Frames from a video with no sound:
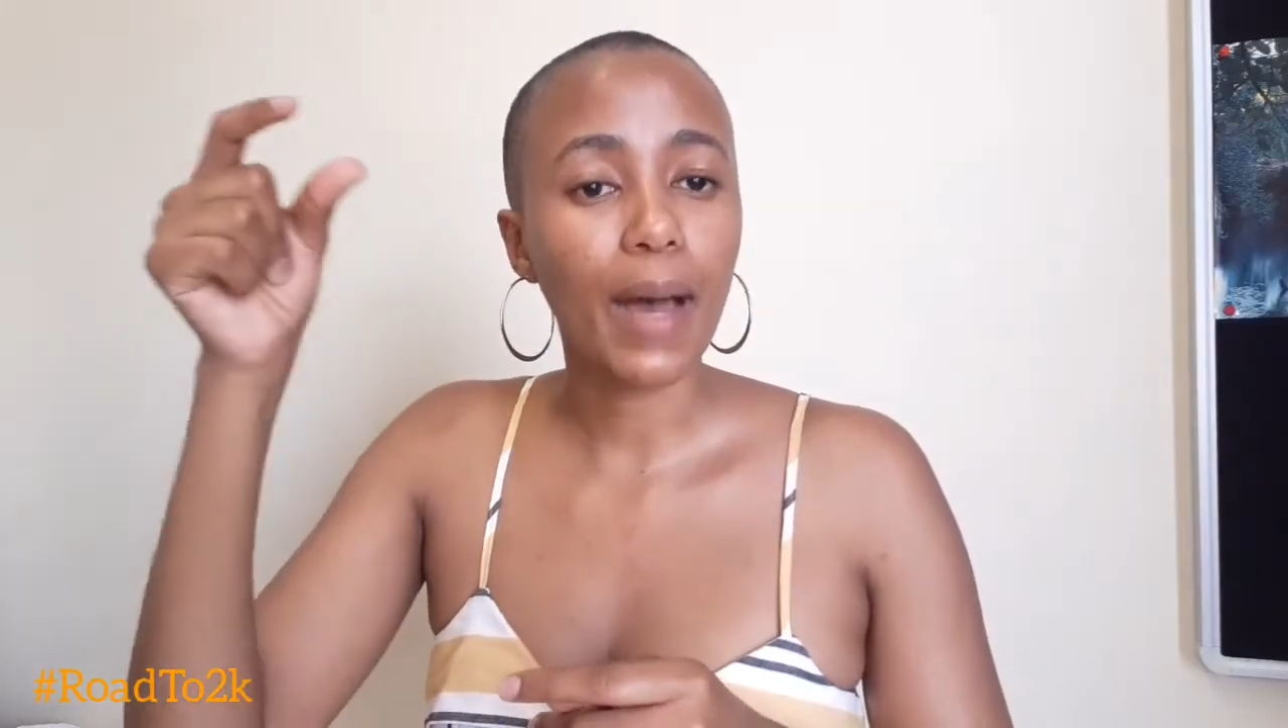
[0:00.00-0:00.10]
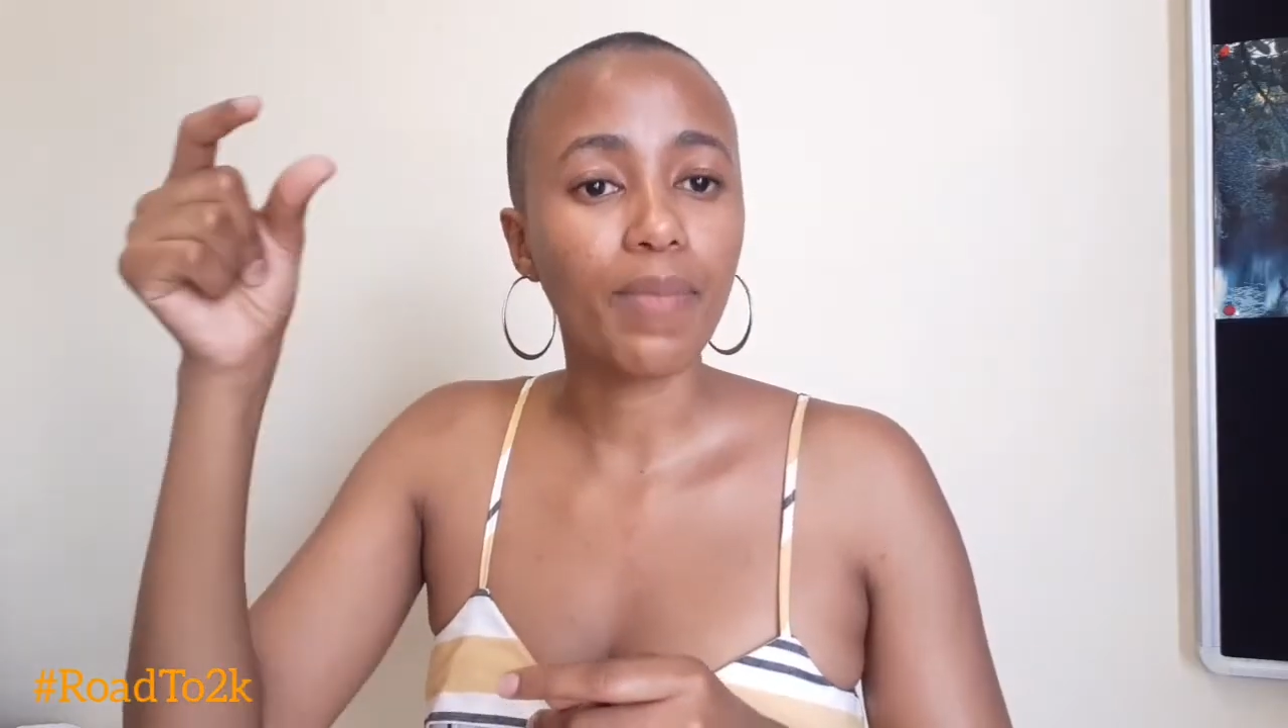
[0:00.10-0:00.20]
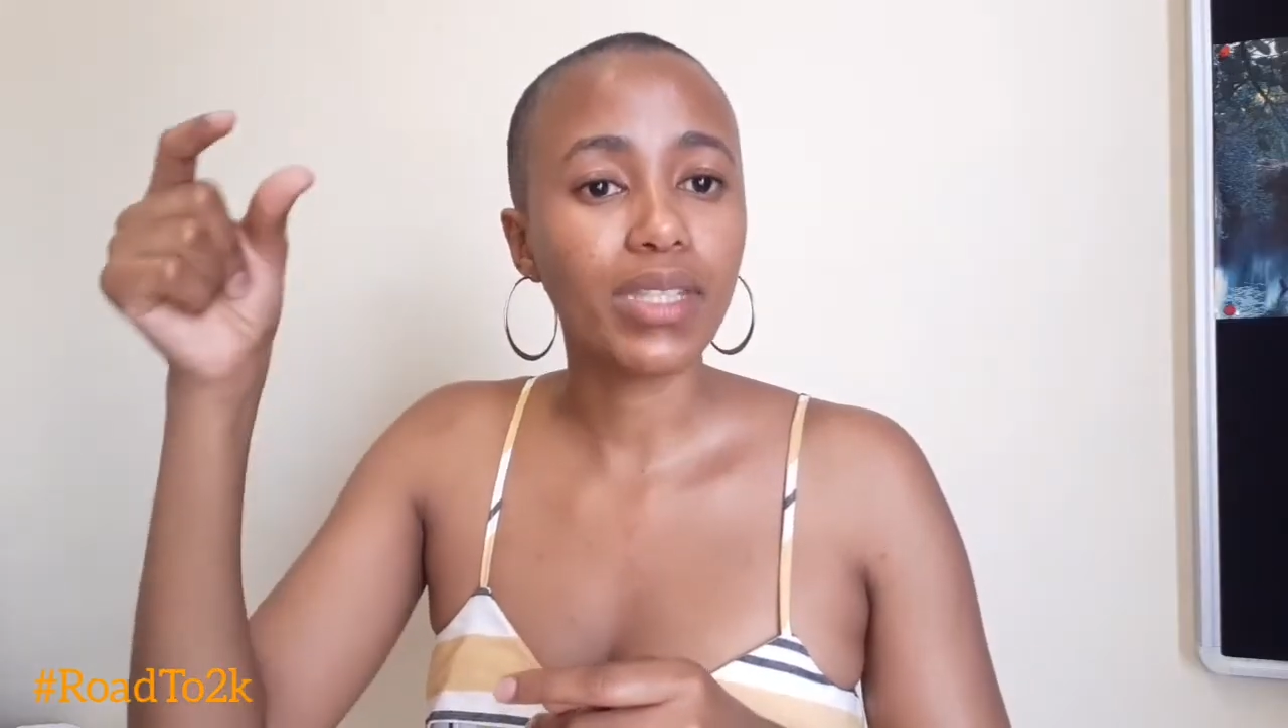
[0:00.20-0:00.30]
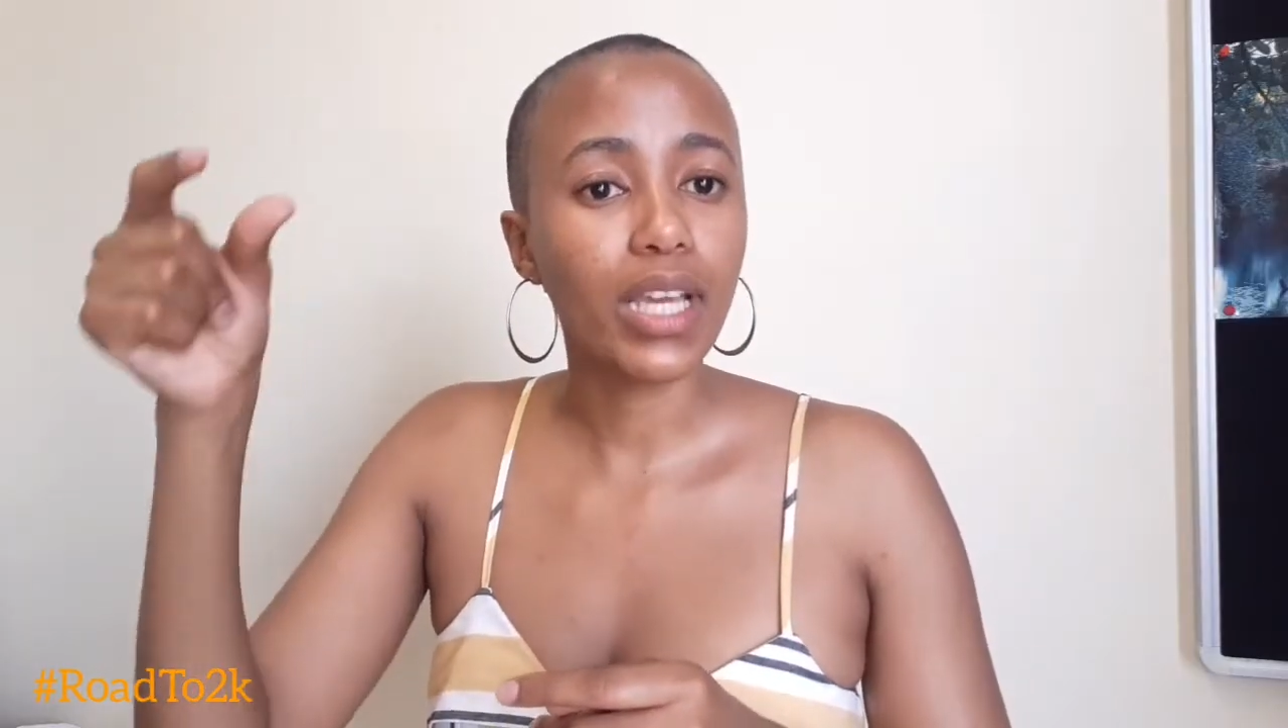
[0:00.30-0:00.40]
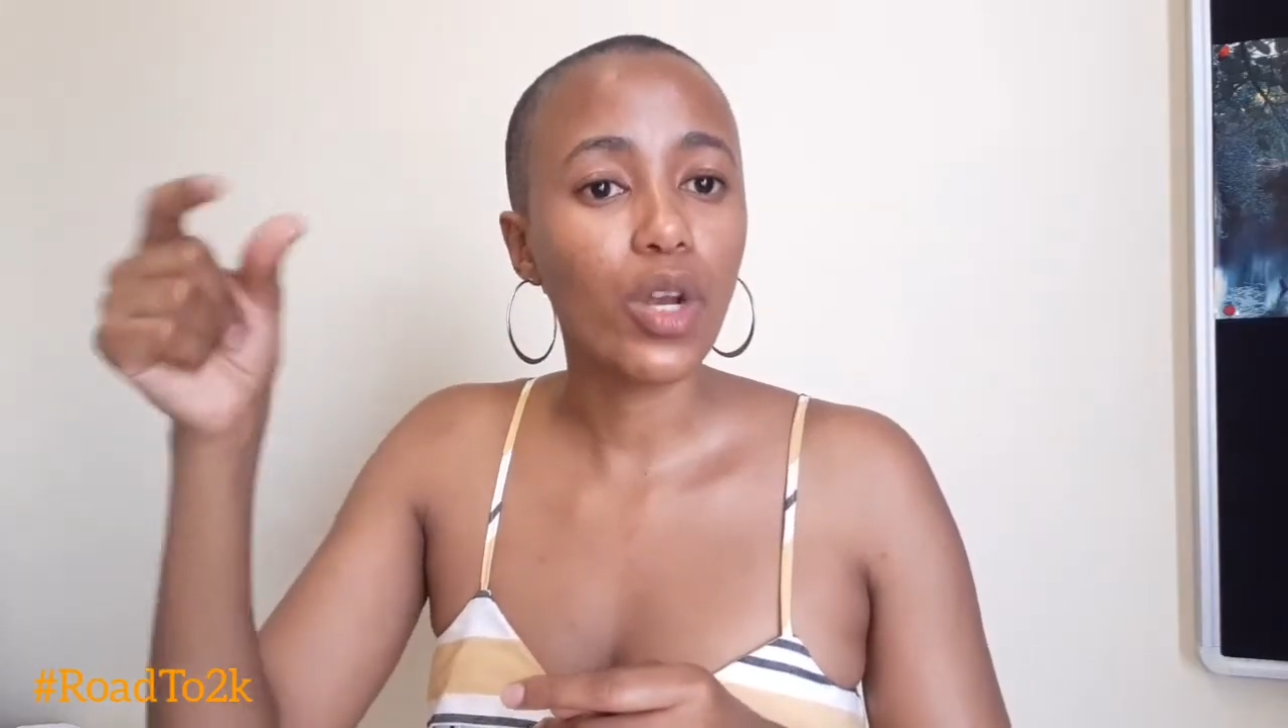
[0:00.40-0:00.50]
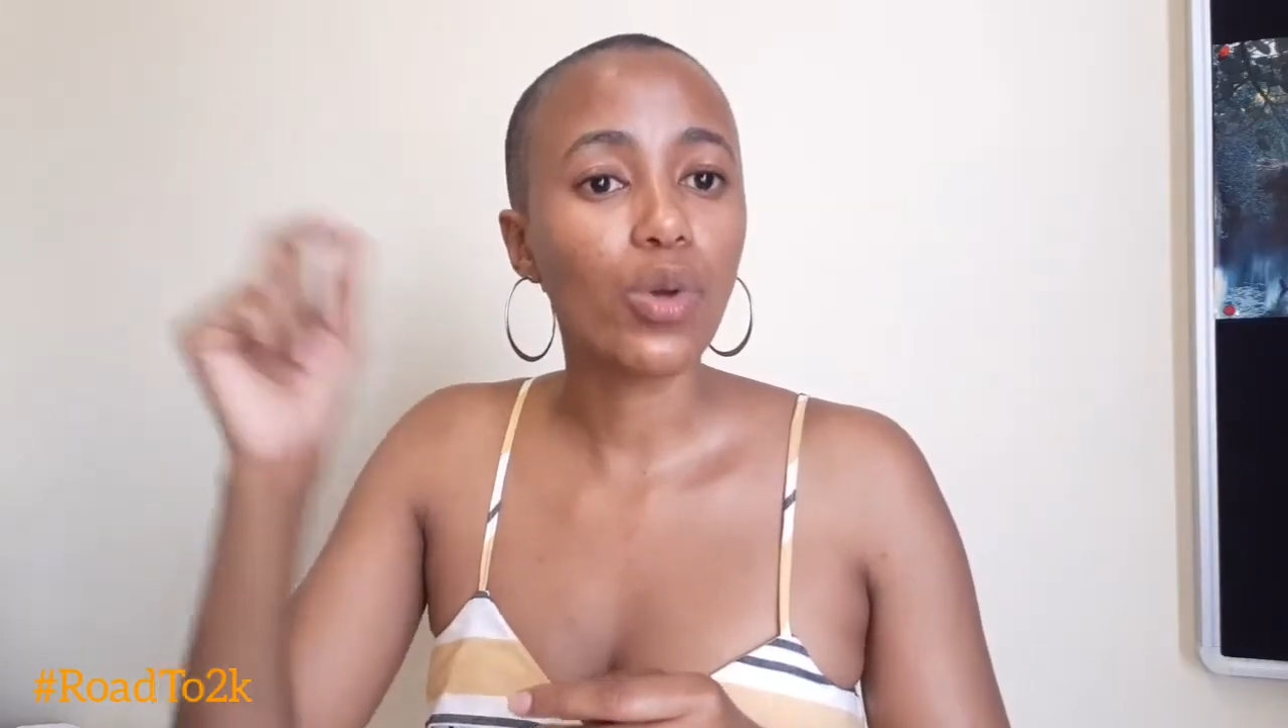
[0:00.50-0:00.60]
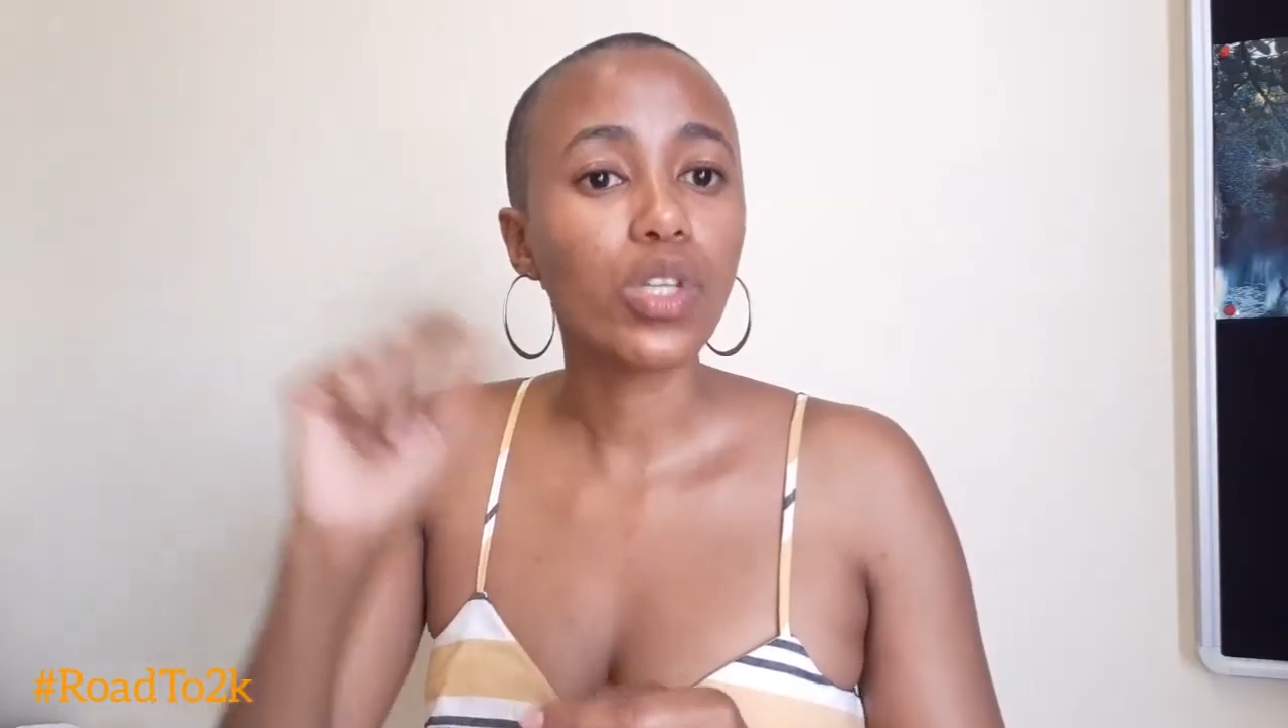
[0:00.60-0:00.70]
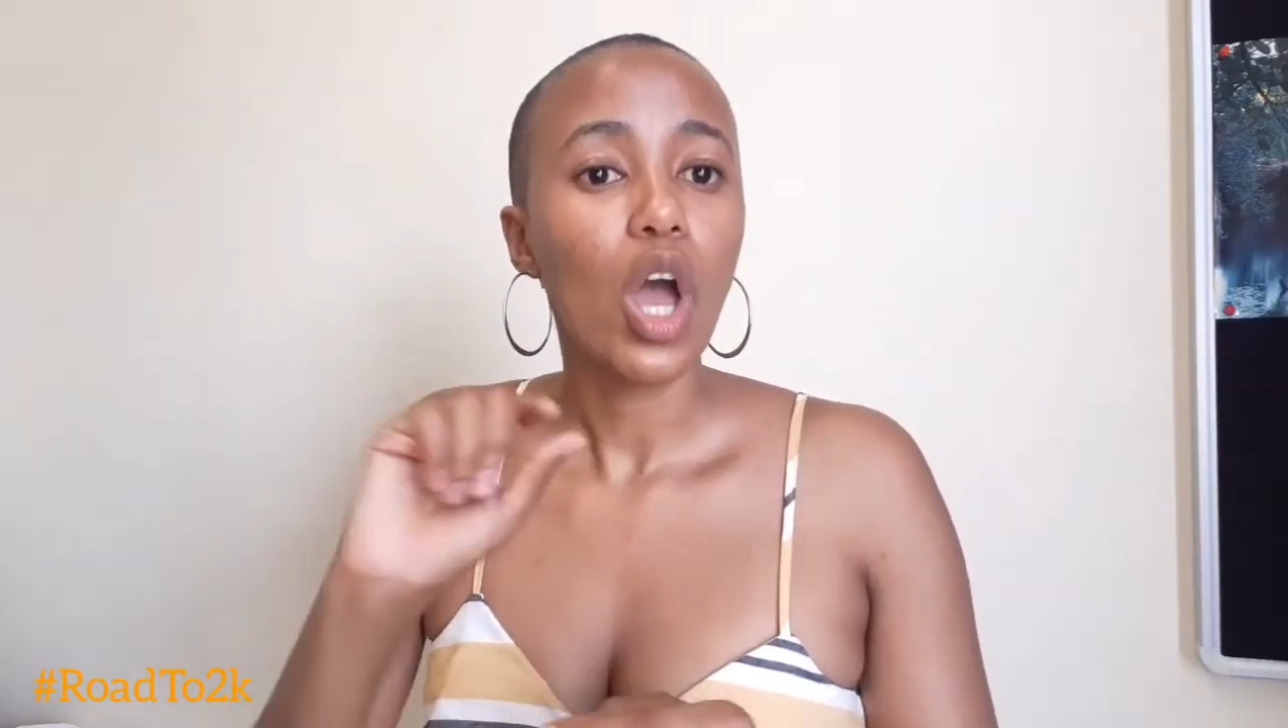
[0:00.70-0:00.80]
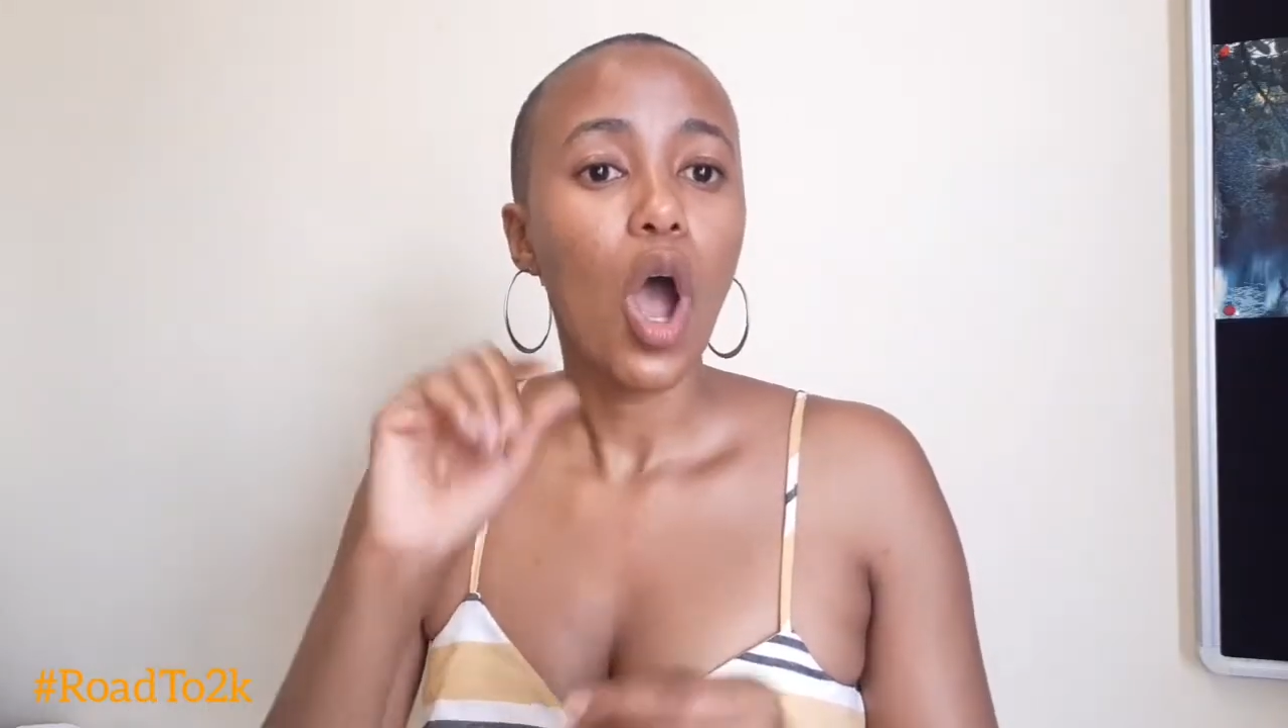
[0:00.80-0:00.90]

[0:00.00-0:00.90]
sticky notes